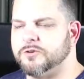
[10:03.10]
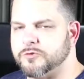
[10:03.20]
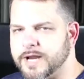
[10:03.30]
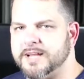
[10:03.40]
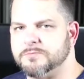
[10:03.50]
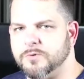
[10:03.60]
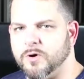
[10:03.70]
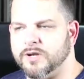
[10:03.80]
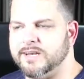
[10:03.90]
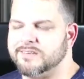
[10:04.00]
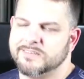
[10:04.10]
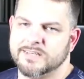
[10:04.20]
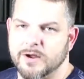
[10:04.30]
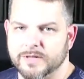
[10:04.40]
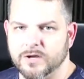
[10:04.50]
transport. There's
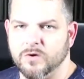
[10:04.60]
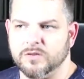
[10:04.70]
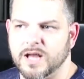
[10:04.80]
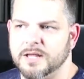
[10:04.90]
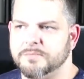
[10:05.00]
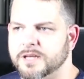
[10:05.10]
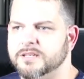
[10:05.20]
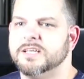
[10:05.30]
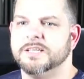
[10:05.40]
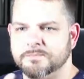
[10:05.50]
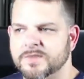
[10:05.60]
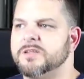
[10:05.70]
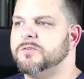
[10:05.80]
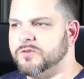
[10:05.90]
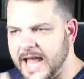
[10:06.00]
not really a whole lot, but
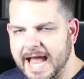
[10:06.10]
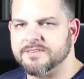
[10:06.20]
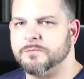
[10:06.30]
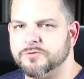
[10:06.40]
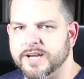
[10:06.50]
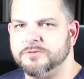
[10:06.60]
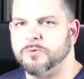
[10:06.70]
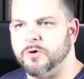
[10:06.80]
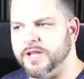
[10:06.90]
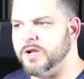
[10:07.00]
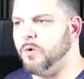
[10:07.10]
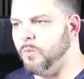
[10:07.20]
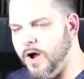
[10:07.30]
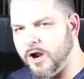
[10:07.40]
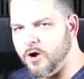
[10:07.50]
as I'm transporting,
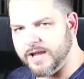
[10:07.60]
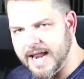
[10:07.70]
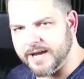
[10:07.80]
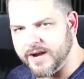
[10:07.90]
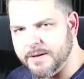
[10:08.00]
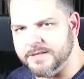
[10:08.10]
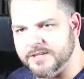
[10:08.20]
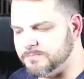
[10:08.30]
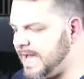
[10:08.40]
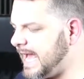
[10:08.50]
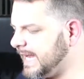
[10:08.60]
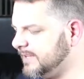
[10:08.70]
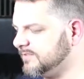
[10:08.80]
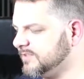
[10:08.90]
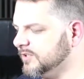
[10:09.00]
what all can I cram in this bag
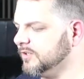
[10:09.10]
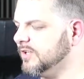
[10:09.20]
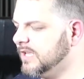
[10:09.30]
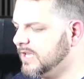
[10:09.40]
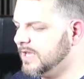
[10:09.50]
and still